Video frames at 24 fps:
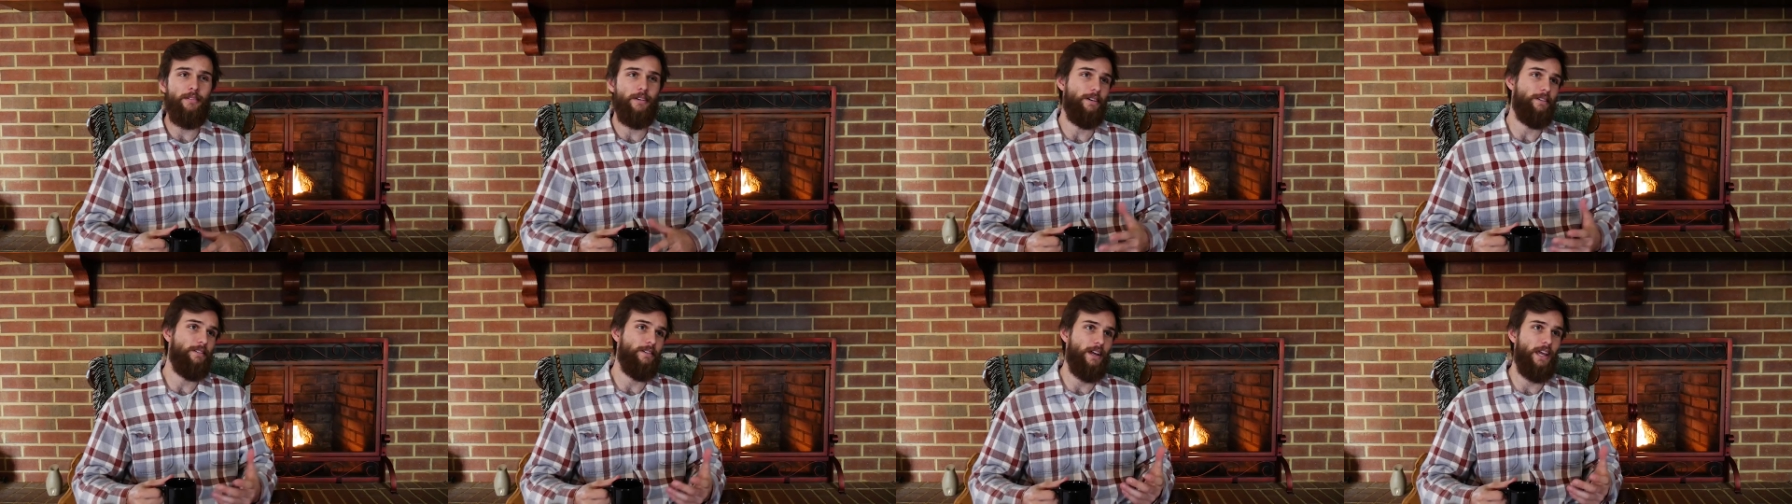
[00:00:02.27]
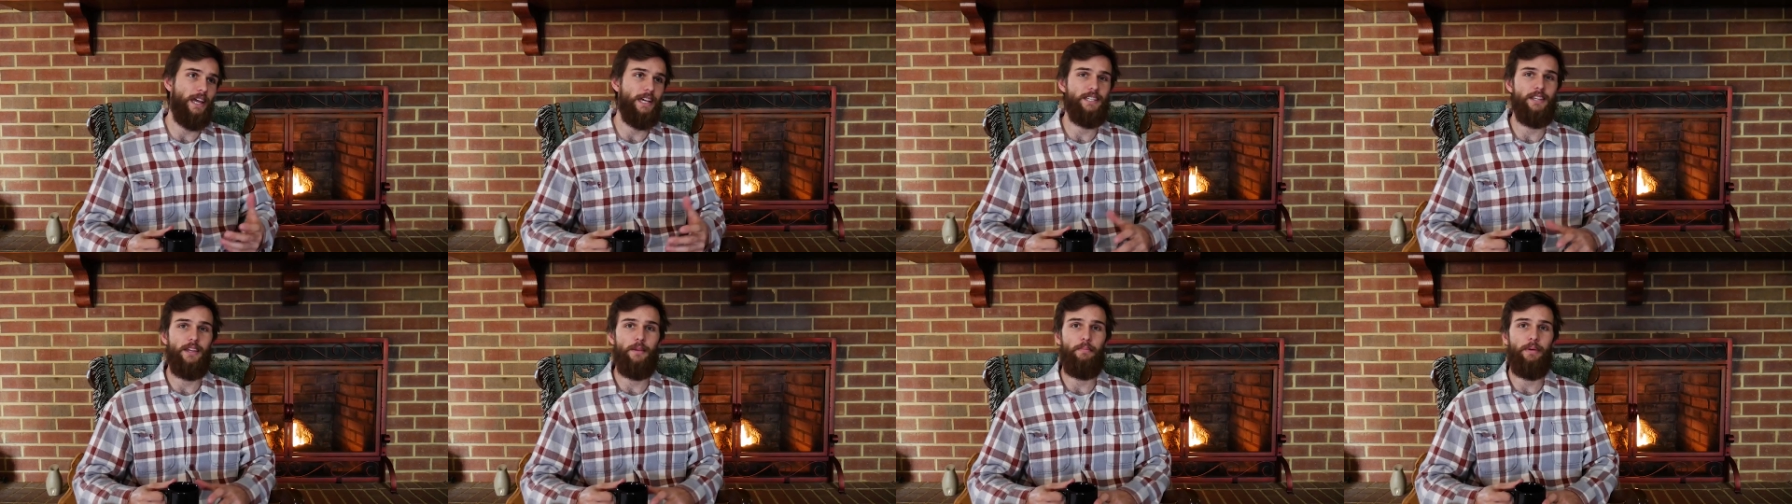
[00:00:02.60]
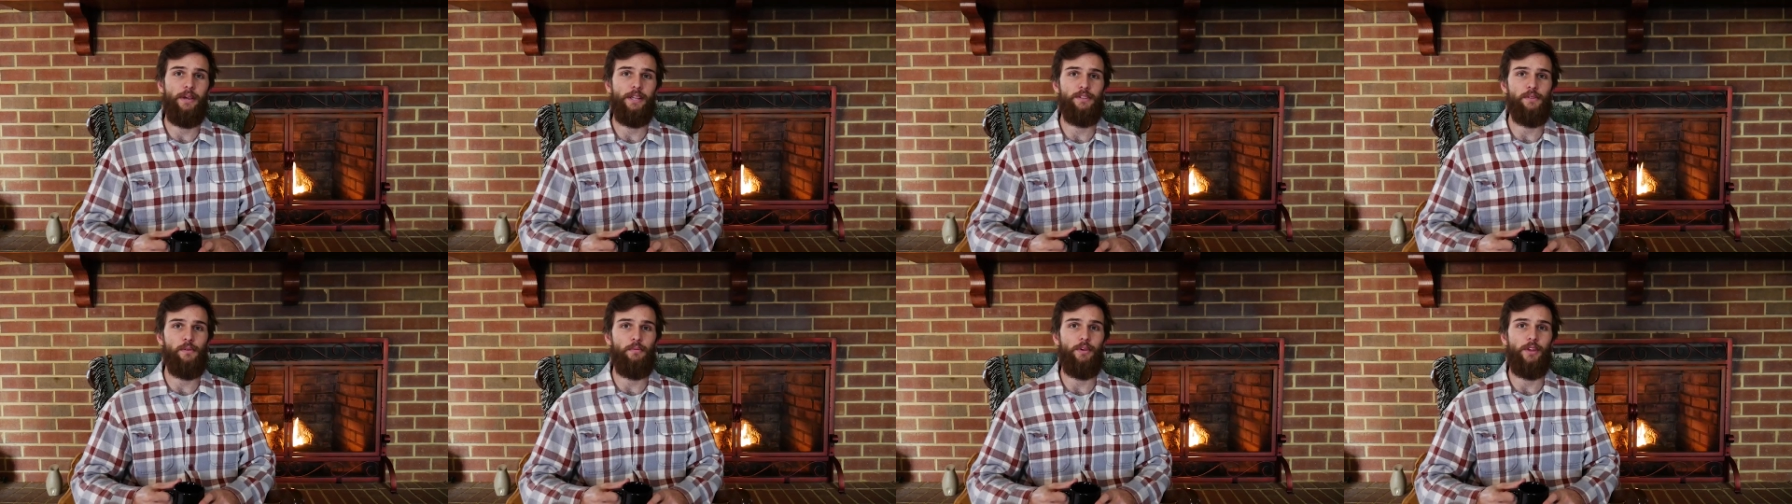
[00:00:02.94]
Well, I guess it
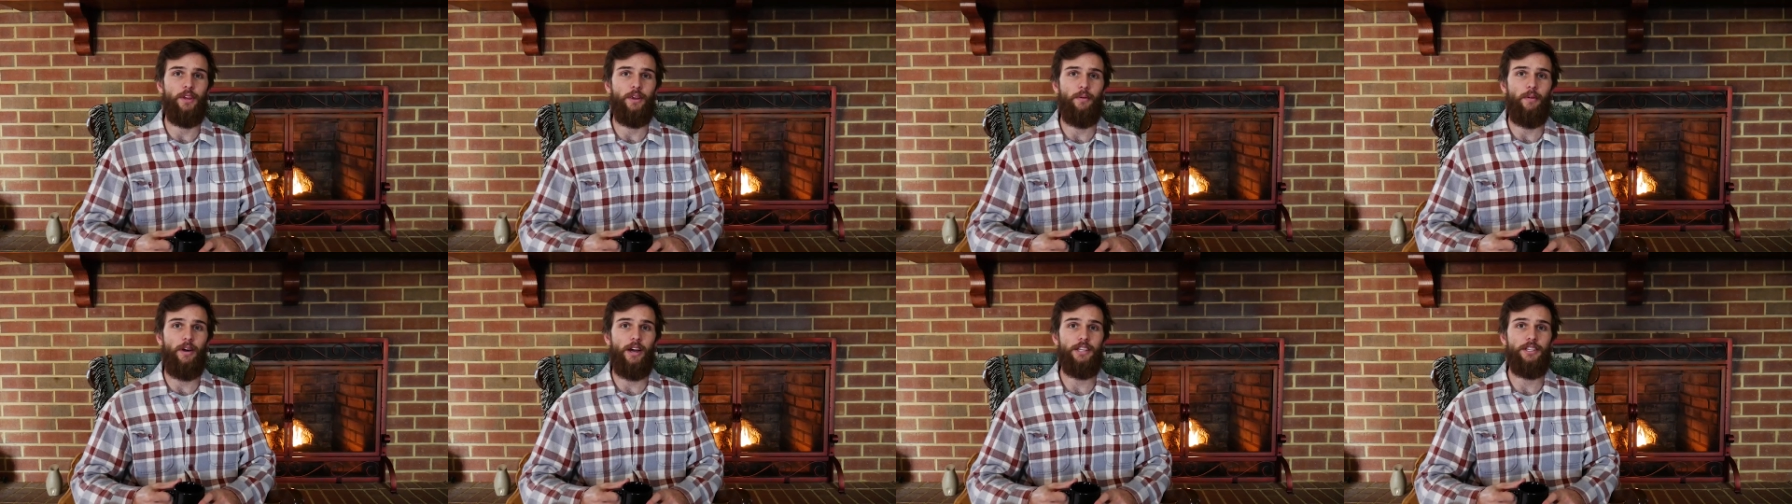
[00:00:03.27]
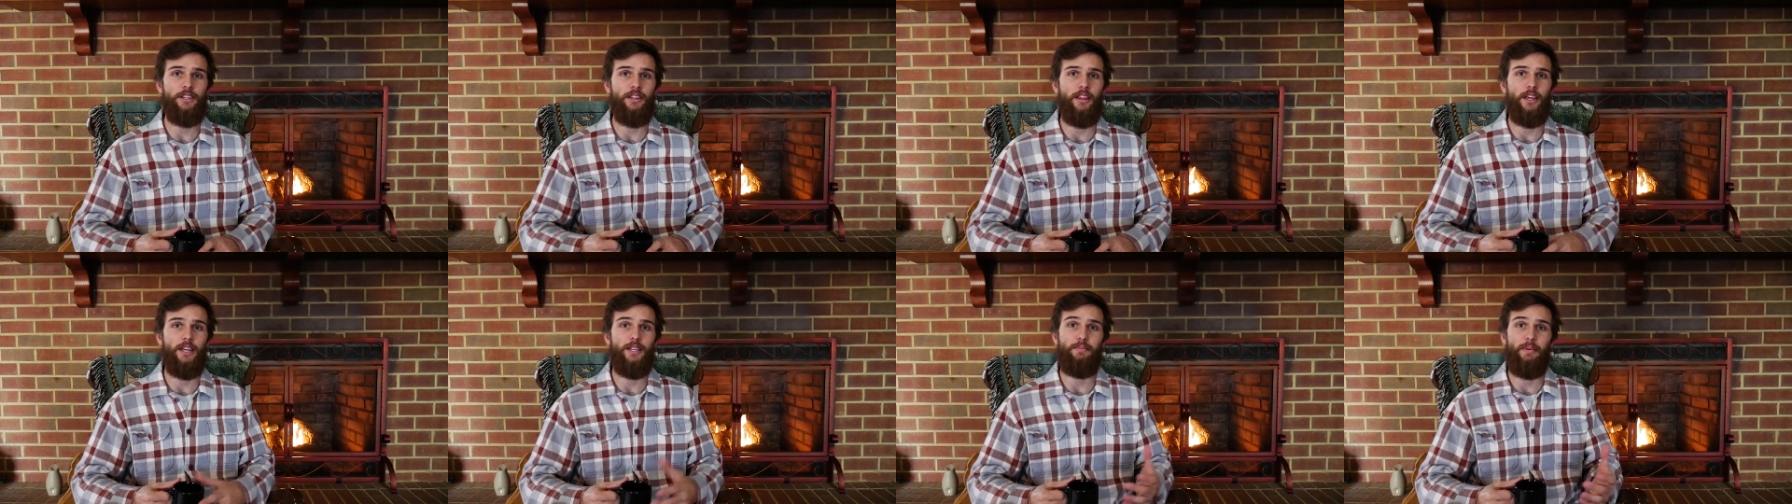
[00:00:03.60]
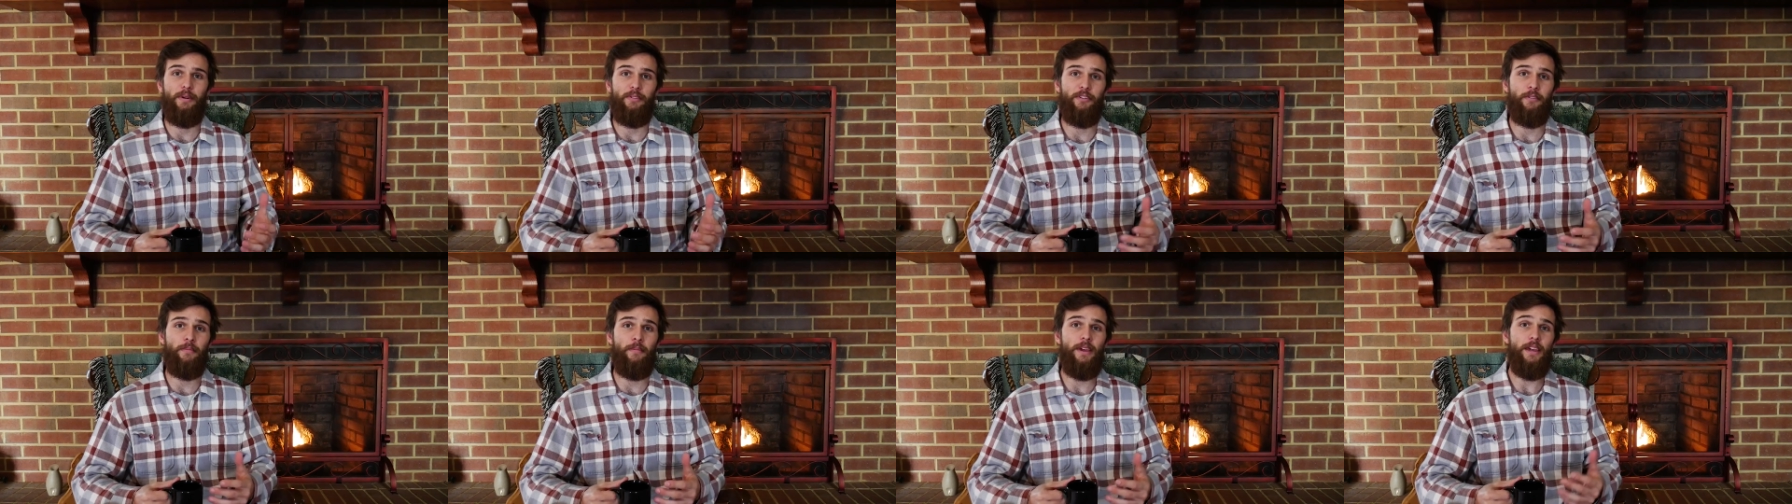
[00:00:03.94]
depends on when you're watching this,
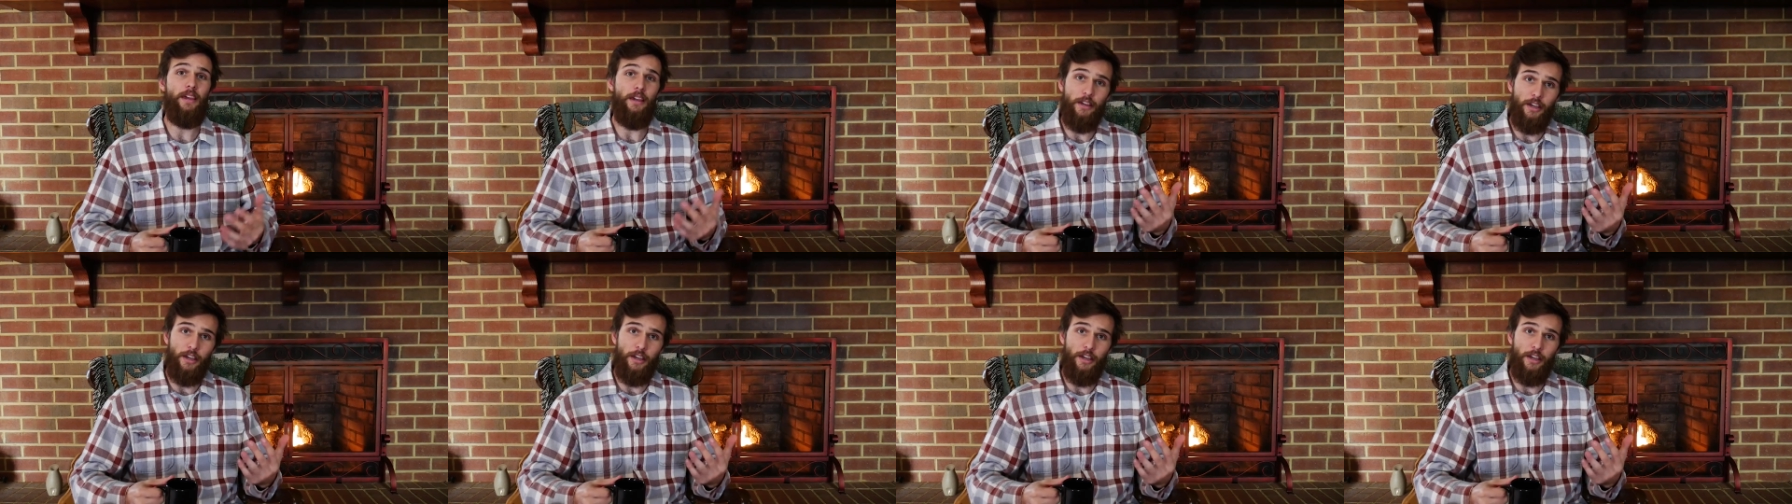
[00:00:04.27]
but for me,